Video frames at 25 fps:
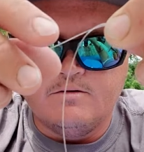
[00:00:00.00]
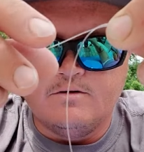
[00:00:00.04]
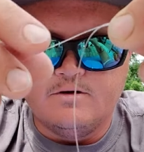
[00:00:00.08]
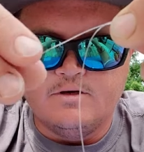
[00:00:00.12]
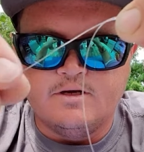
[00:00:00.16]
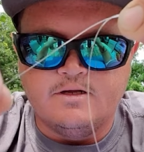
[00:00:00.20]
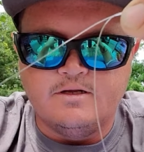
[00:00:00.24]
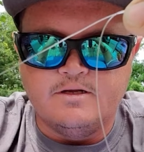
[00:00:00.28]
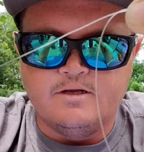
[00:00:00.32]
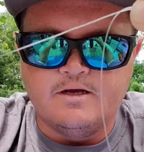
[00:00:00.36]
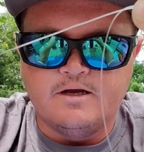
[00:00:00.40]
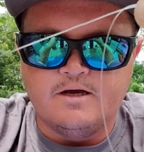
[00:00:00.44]

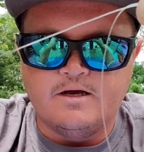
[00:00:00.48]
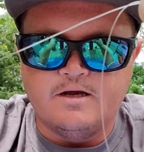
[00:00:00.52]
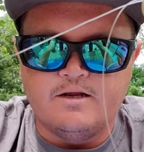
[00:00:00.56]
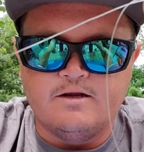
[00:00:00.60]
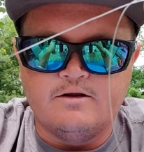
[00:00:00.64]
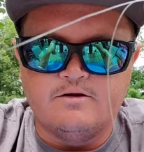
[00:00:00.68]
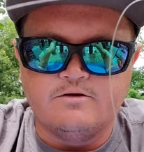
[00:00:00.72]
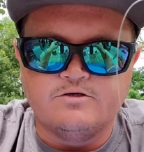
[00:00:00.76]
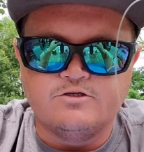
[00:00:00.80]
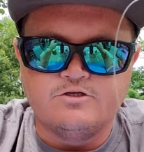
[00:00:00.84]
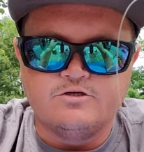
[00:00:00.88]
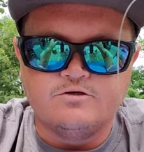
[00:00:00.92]
and
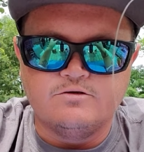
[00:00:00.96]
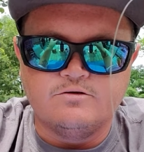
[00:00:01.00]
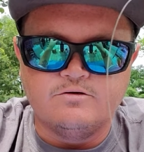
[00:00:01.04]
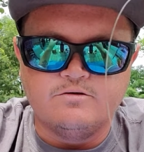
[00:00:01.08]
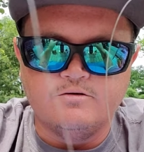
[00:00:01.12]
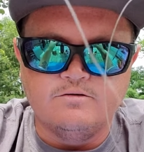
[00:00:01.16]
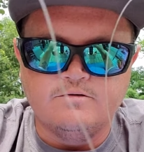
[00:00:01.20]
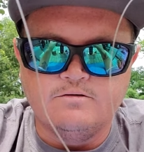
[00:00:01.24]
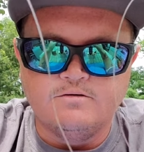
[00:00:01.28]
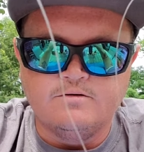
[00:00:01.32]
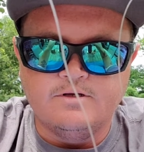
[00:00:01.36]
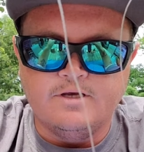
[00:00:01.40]
here's your
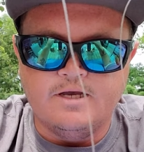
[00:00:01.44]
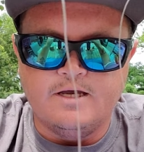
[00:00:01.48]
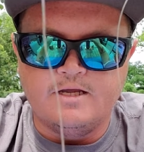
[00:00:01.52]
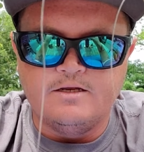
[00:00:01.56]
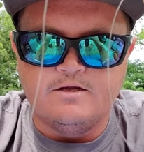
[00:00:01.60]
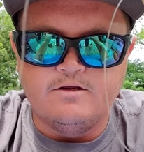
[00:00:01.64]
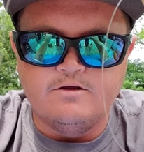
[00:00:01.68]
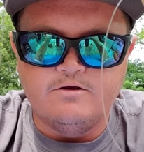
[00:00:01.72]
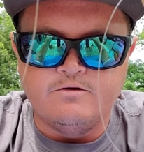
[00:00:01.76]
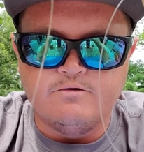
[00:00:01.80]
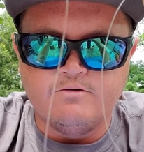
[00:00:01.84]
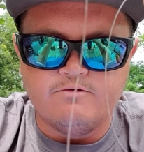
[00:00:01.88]
end
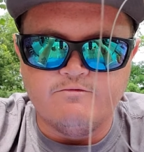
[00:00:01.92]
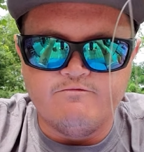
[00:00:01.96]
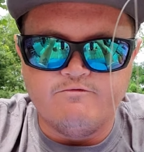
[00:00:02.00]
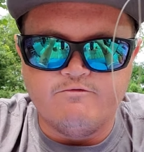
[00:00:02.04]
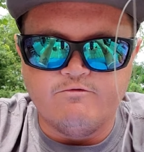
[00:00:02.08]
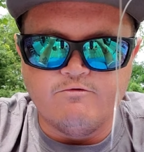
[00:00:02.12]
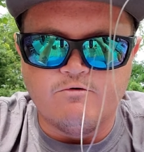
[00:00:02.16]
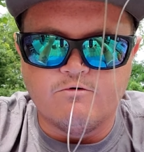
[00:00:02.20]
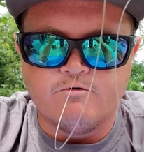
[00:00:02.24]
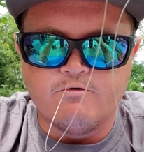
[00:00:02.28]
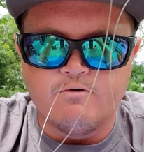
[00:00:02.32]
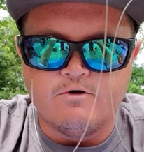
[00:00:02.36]
of your
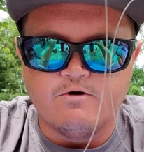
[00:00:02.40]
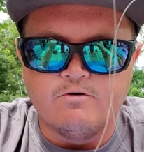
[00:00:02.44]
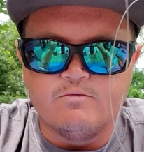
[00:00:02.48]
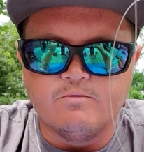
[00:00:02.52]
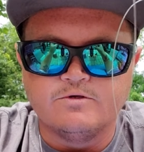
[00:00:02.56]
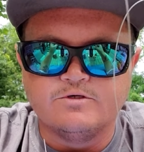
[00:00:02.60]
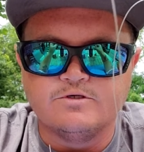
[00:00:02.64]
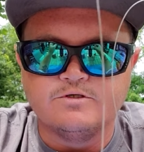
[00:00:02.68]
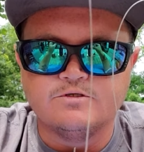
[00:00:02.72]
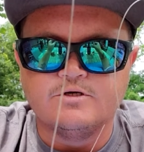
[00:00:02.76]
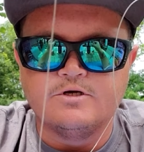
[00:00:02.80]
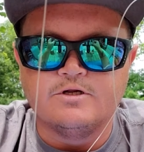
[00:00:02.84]
fluoro,
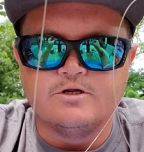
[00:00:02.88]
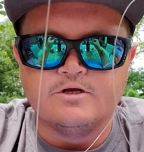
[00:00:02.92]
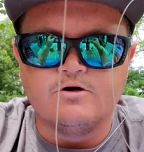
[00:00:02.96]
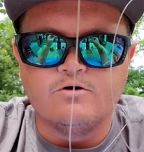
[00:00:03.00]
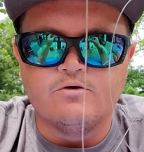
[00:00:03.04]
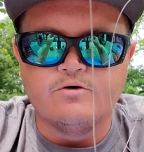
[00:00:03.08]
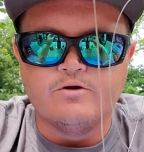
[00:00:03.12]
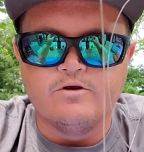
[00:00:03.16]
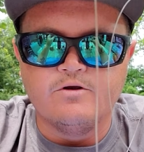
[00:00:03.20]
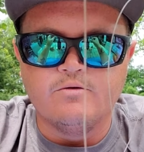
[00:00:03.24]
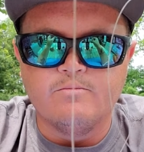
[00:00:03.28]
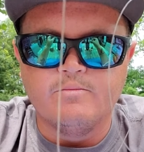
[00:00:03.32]
which is going to go
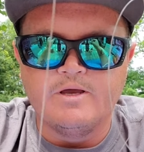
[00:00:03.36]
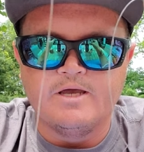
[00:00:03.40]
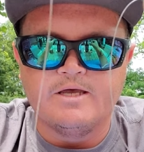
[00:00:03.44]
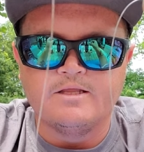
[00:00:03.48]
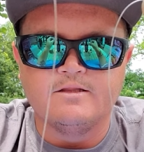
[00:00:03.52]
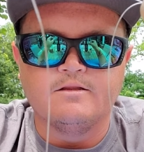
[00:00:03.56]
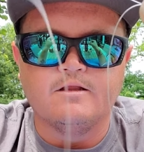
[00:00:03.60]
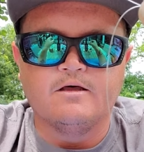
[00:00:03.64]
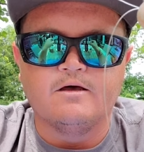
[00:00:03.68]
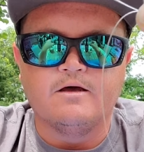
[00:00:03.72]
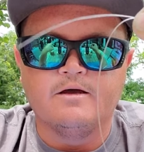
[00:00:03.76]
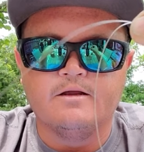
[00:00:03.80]
to your
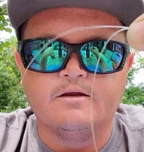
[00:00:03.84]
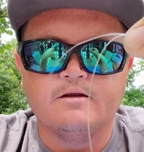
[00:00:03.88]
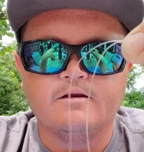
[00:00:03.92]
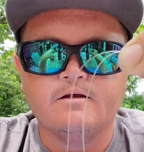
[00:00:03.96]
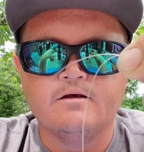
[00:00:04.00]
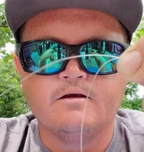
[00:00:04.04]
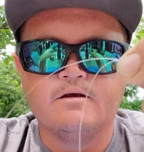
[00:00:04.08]
main line.